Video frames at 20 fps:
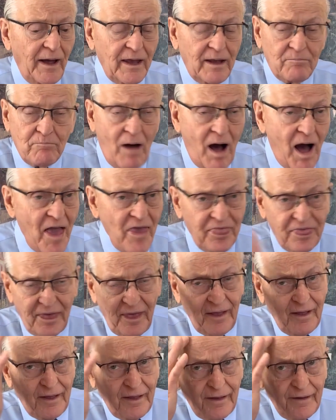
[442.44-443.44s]
In my
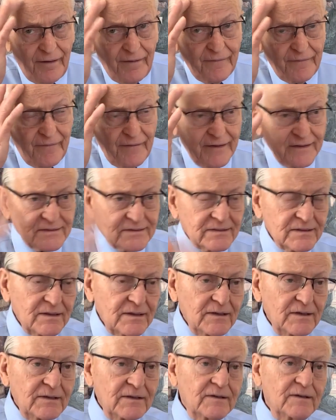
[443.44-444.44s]
thinking, I guess,
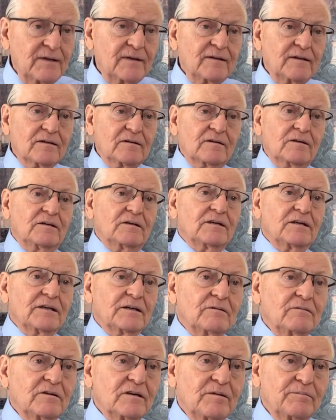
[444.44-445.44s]
an
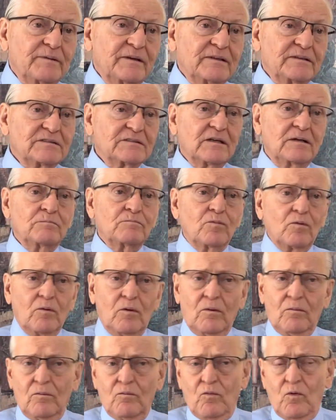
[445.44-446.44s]
alcoholic would have been some
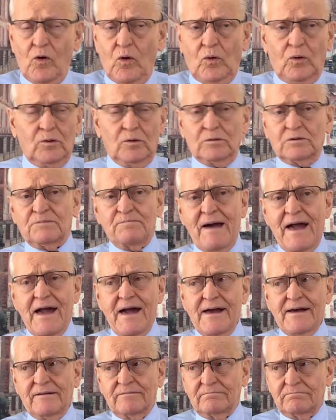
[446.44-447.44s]
old
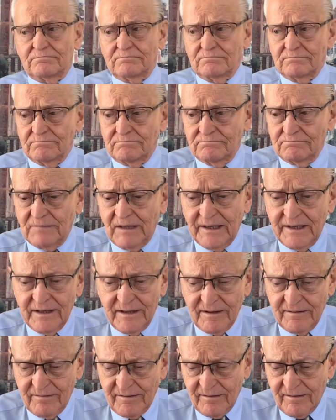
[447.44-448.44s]
man
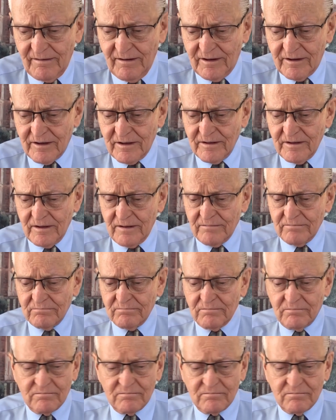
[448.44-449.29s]
laying in the gutter and